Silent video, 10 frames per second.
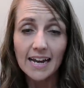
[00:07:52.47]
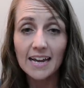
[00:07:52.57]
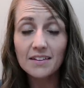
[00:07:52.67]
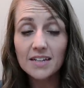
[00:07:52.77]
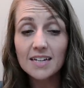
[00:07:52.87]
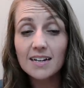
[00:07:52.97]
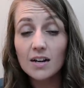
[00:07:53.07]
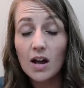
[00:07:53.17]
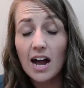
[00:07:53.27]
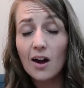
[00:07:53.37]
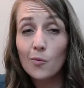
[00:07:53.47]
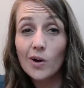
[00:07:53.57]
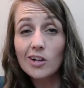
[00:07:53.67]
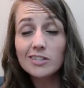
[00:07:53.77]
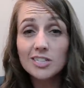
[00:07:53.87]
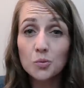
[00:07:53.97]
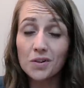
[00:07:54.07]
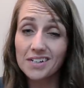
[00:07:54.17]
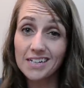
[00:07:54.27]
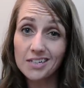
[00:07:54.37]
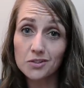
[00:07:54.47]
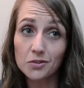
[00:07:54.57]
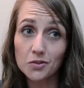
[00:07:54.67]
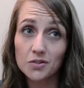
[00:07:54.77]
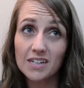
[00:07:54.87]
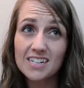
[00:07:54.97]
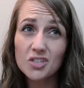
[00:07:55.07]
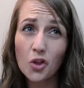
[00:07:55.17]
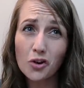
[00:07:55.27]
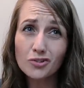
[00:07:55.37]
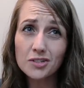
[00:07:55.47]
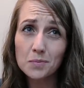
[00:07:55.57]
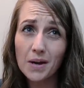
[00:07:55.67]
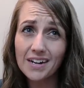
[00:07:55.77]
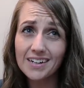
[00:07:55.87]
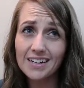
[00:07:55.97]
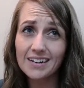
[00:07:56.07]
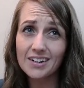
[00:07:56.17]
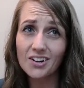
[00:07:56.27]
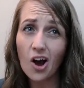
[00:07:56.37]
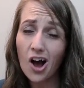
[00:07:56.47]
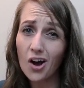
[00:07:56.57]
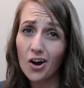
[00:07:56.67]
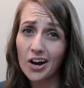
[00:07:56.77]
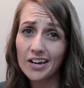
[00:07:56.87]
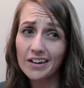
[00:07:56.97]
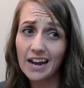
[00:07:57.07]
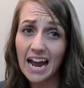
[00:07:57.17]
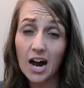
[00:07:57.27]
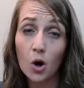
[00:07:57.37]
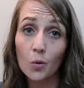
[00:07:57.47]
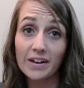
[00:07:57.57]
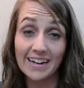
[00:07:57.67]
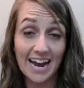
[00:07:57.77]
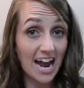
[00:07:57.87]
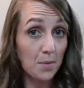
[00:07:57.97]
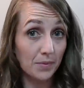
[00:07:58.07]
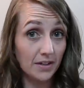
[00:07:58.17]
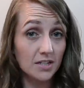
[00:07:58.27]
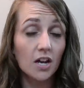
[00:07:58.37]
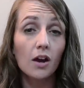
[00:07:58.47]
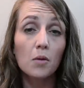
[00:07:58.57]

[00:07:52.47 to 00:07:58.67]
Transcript: and then how well each one heals is largely dependent not on how it happened,